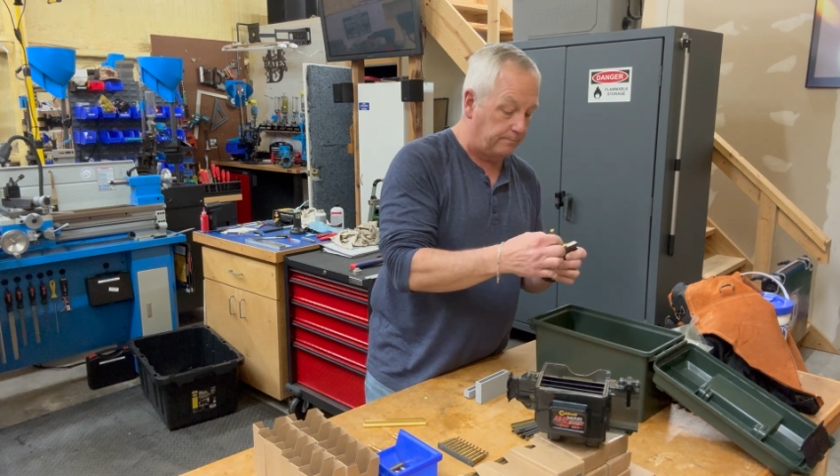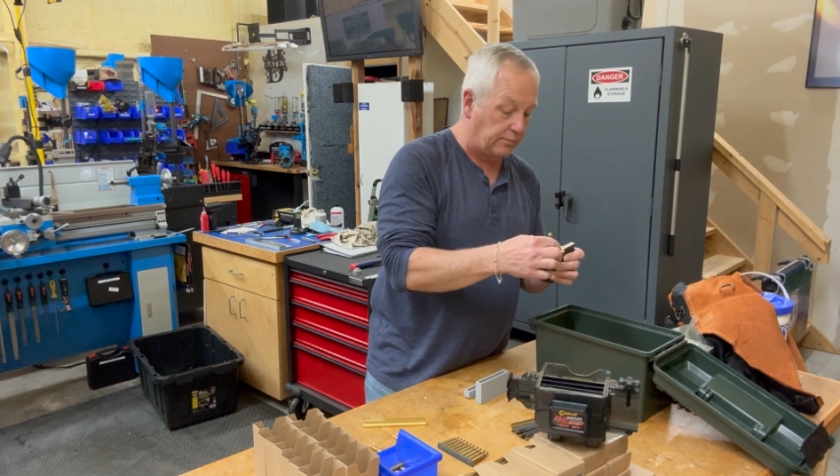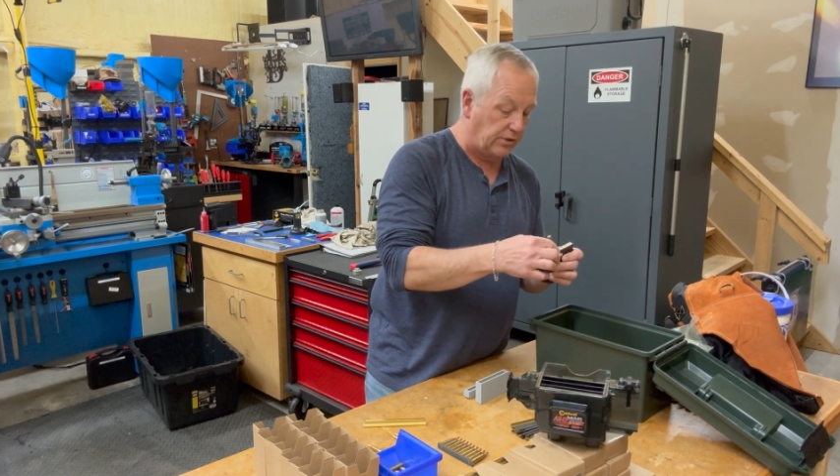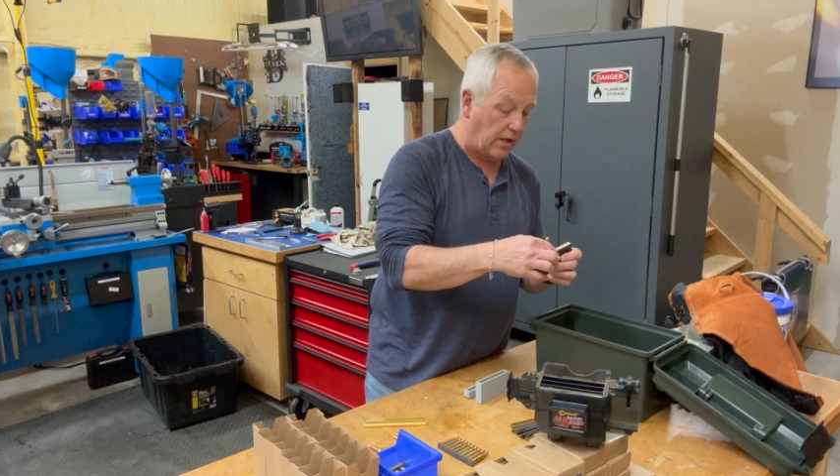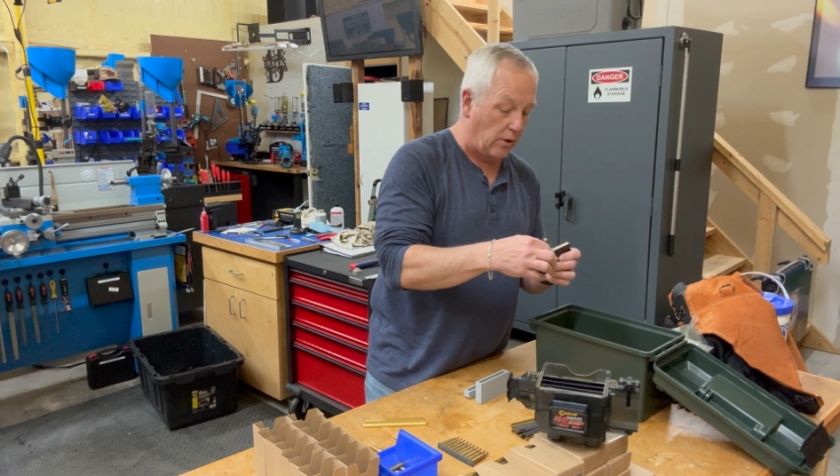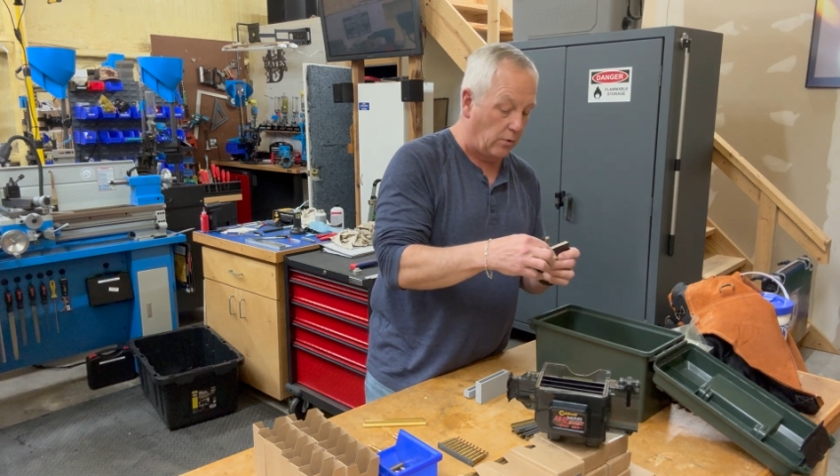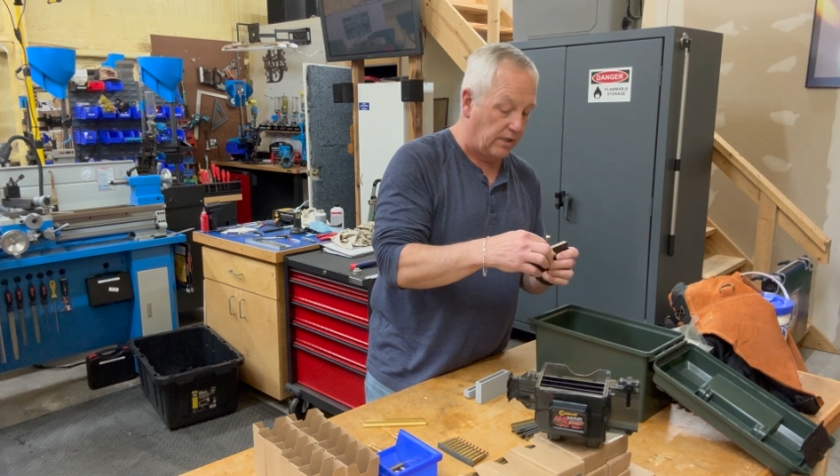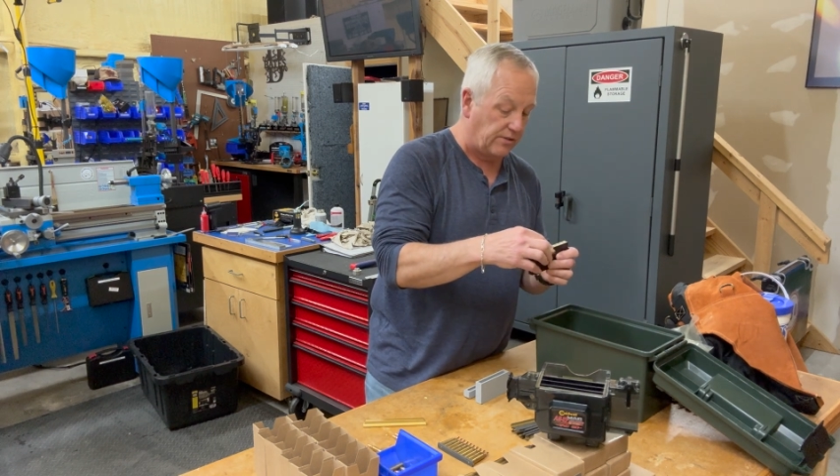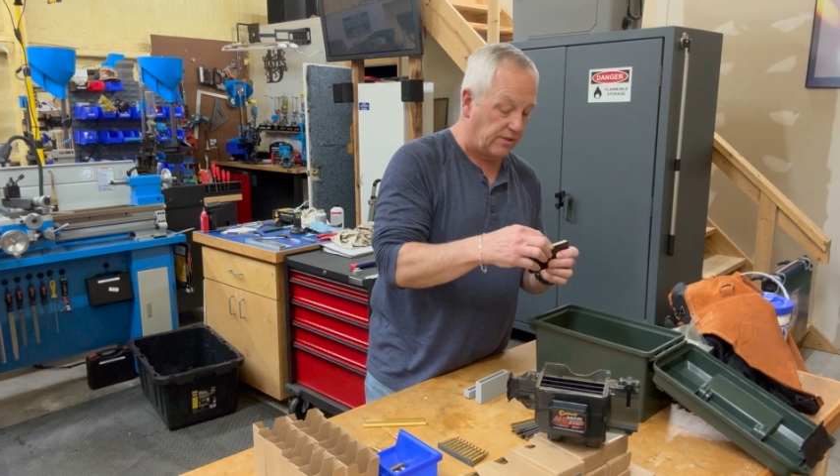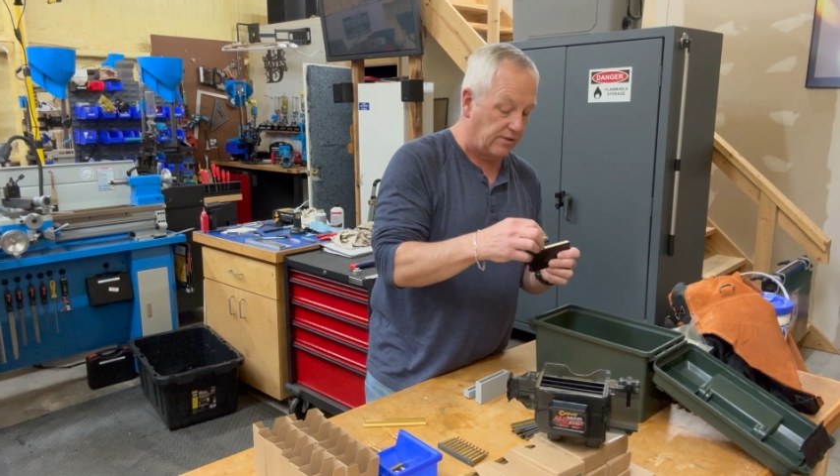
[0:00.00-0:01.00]
so
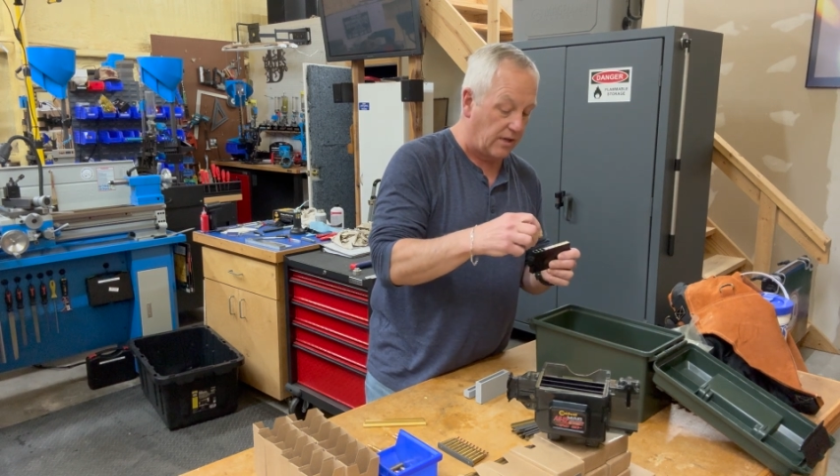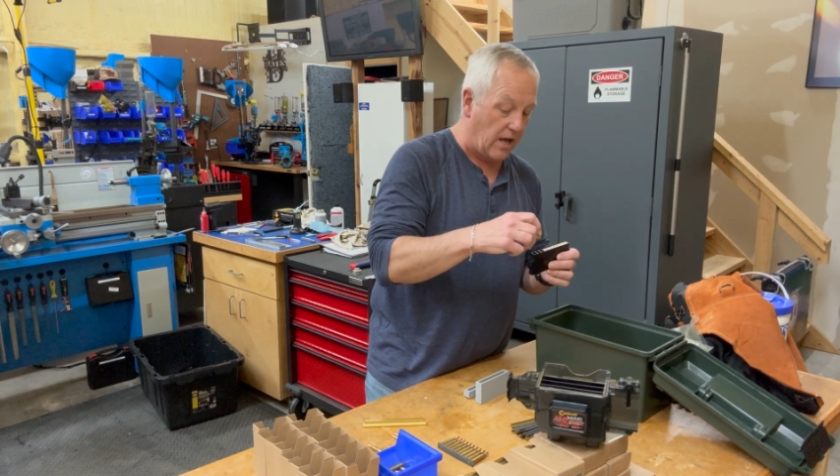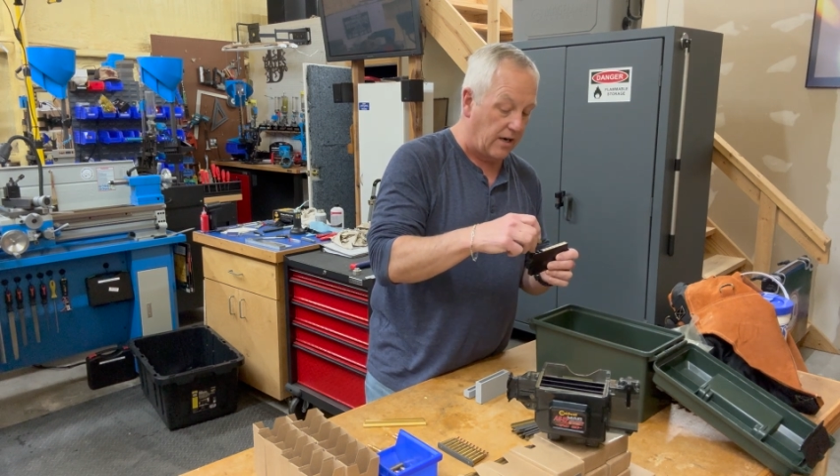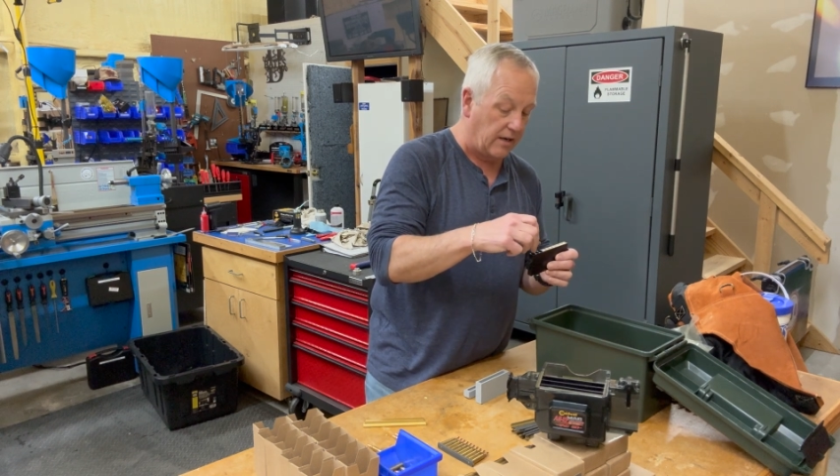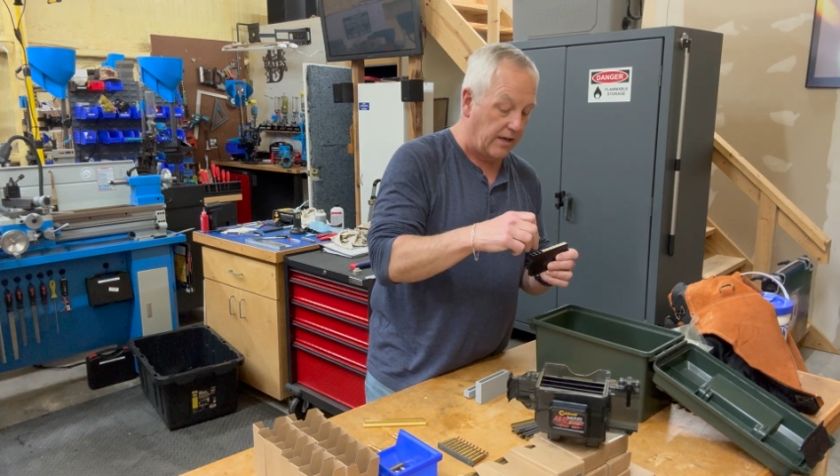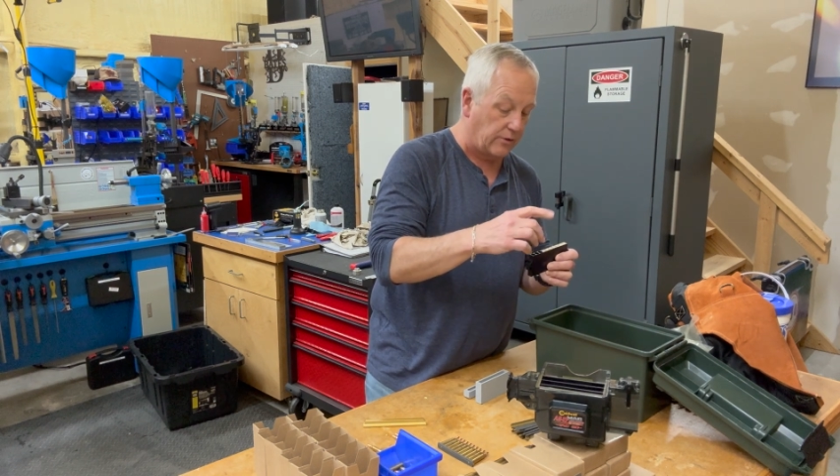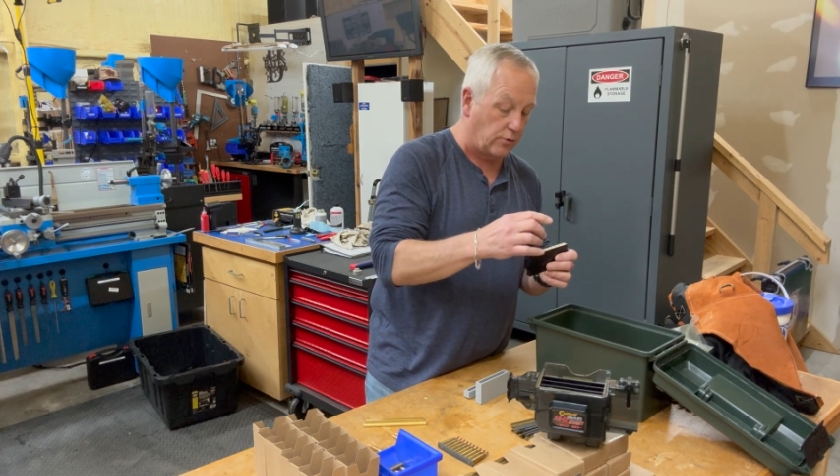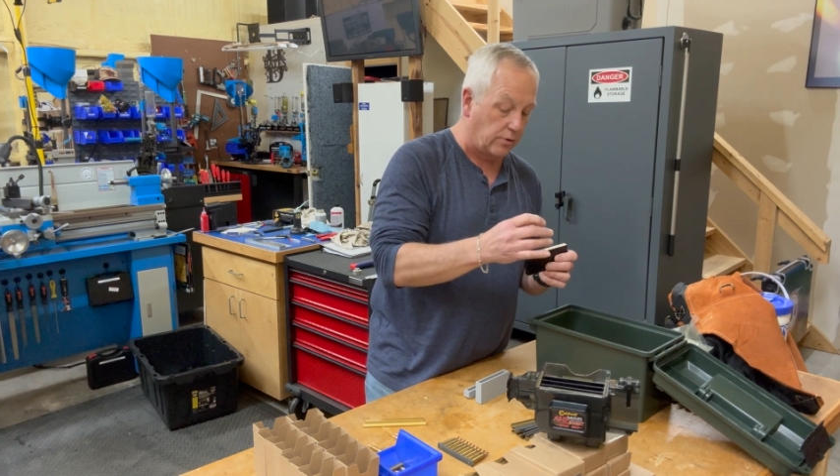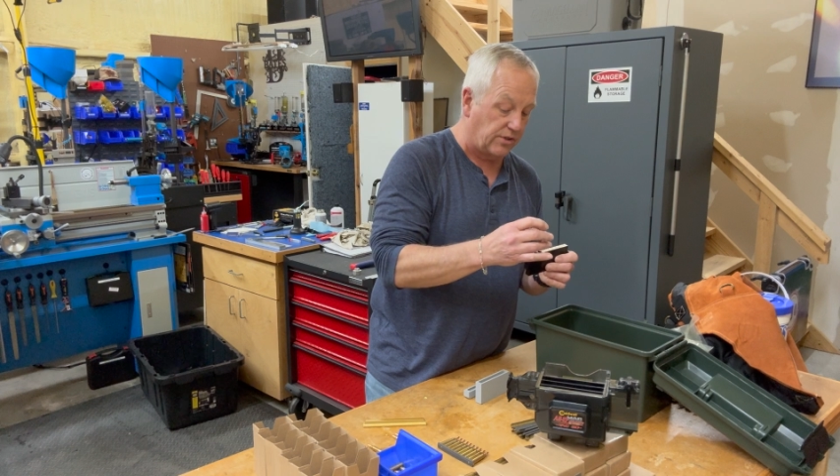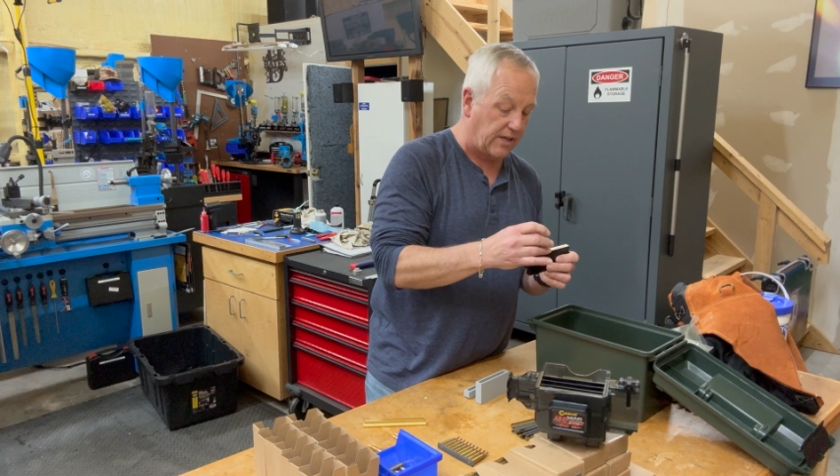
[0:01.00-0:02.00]
this is not an
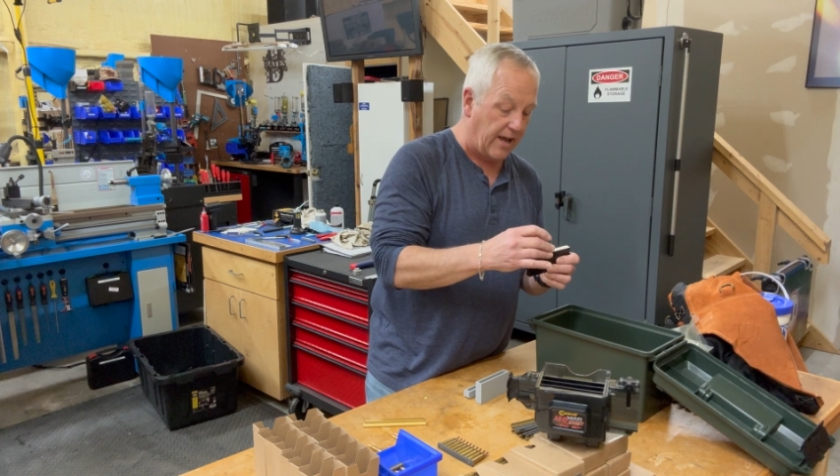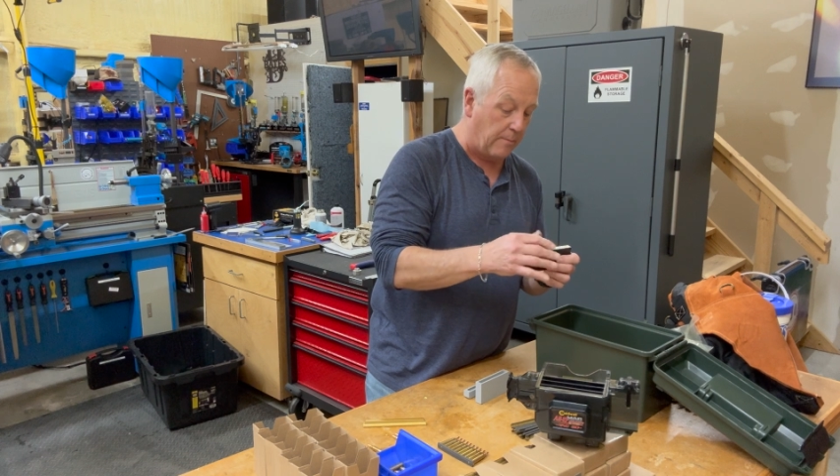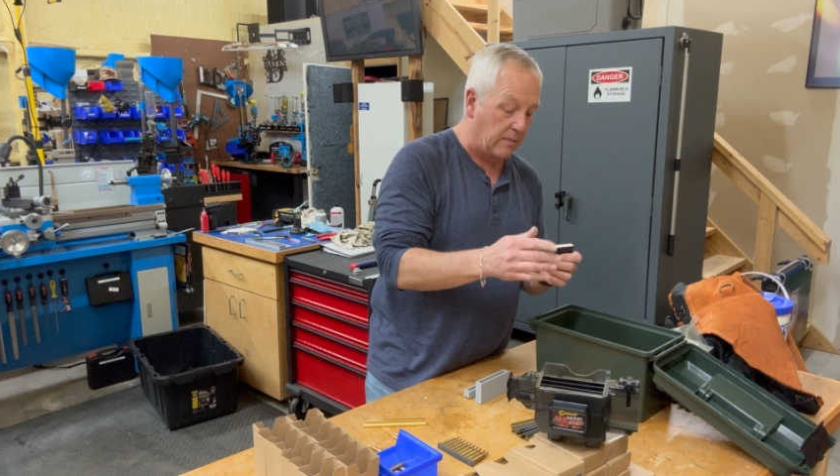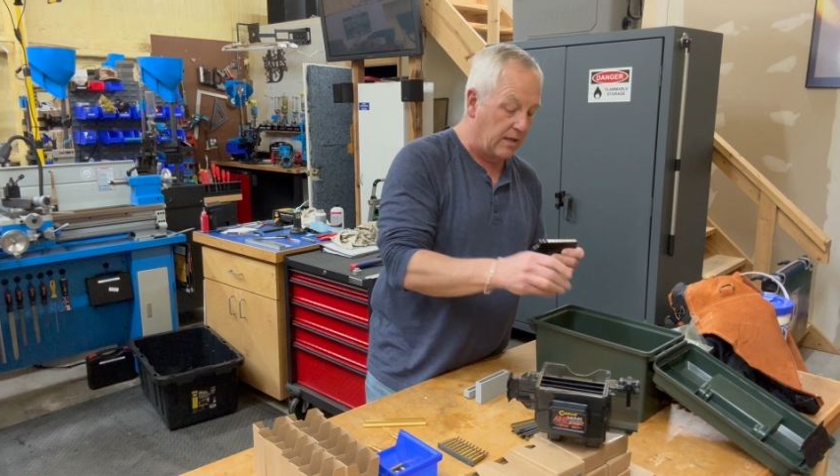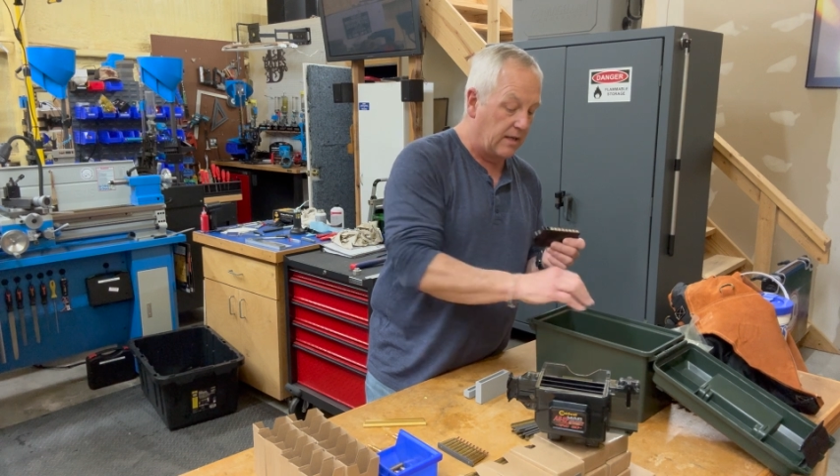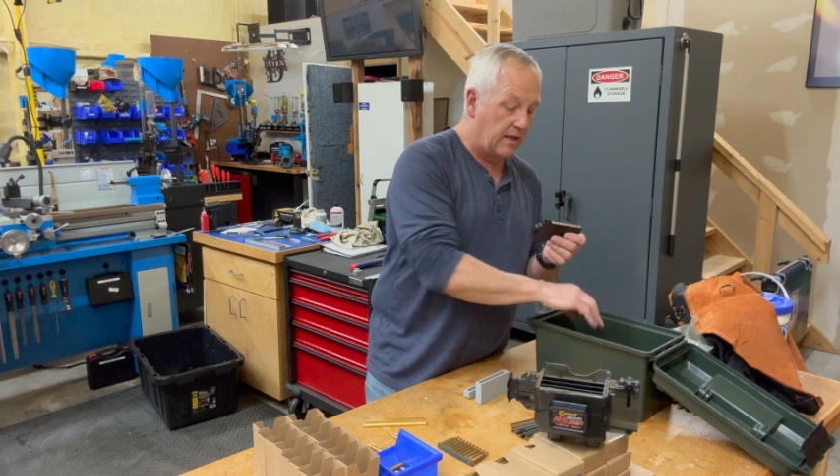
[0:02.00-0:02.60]
extra step.